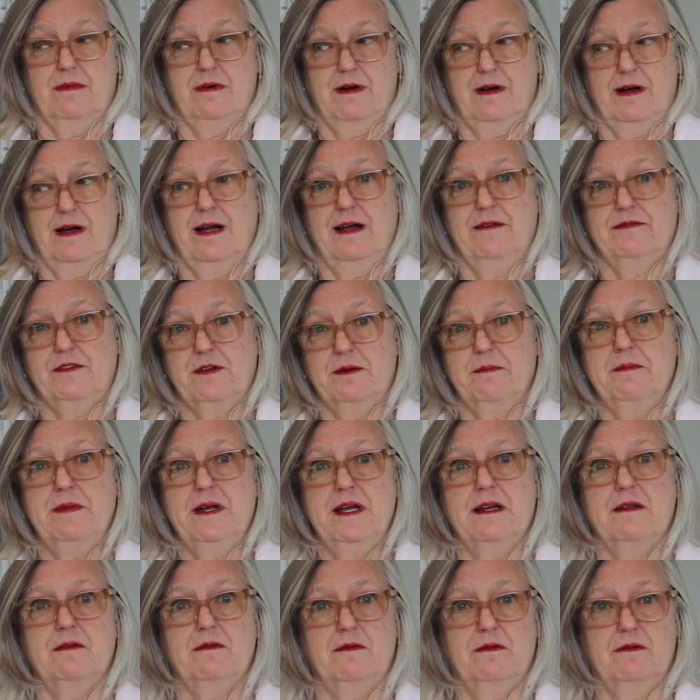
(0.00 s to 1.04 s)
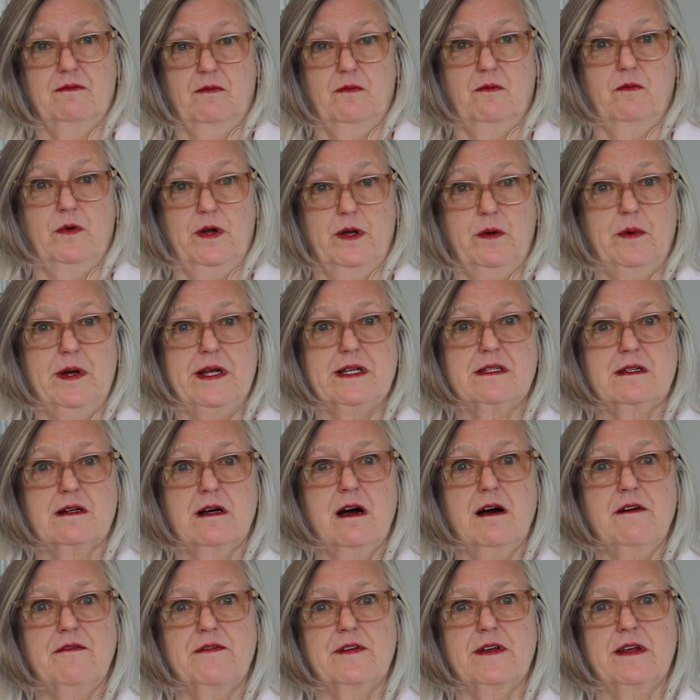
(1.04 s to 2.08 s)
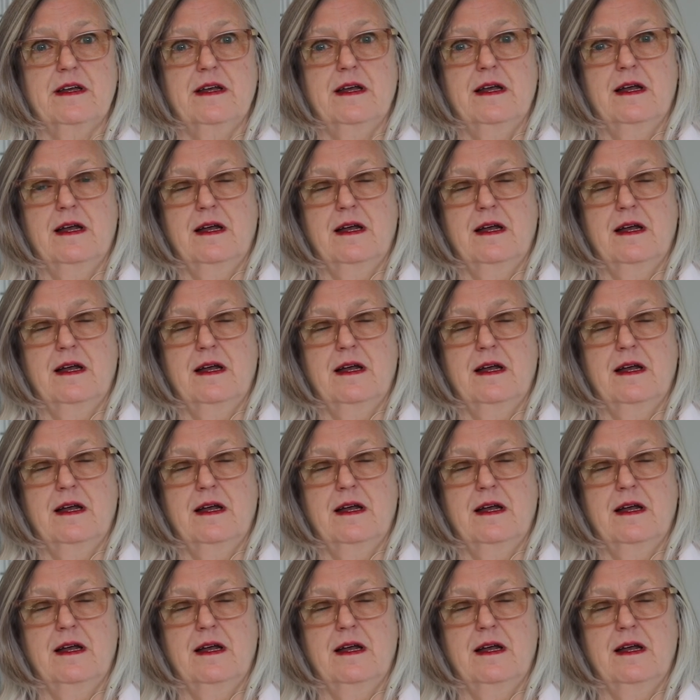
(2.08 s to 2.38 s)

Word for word: I have to admit, we waste coffee.